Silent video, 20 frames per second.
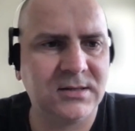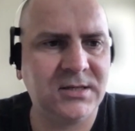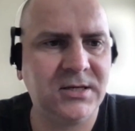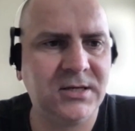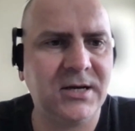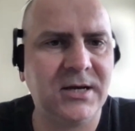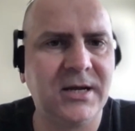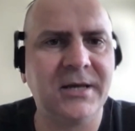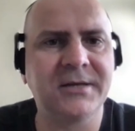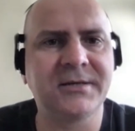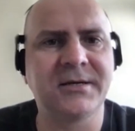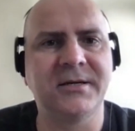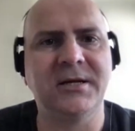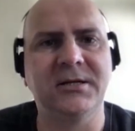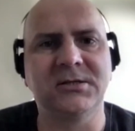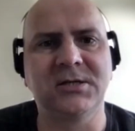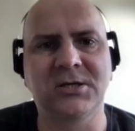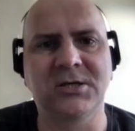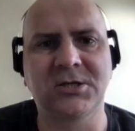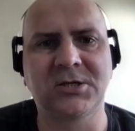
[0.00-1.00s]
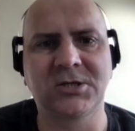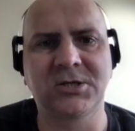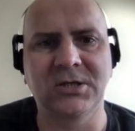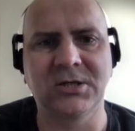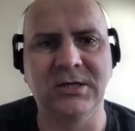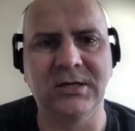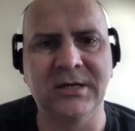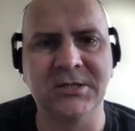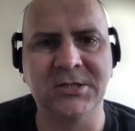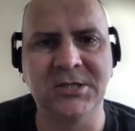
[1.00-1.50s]
Here I created
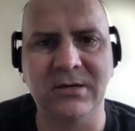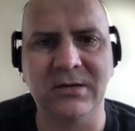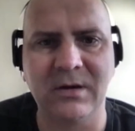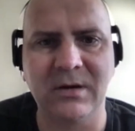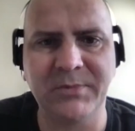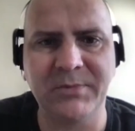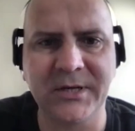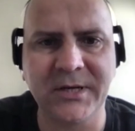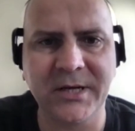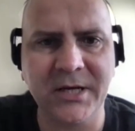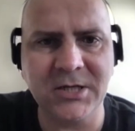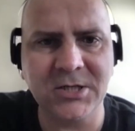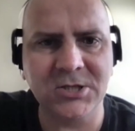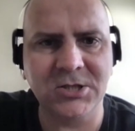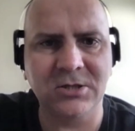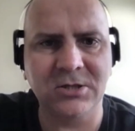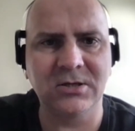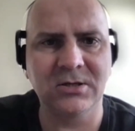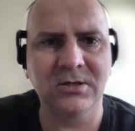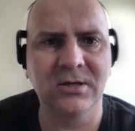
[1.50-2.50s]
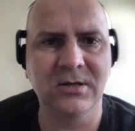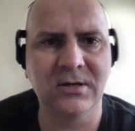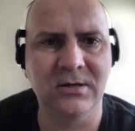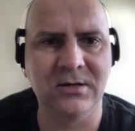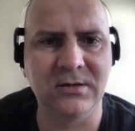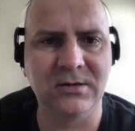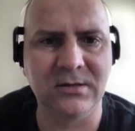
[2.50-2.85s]
a Java application.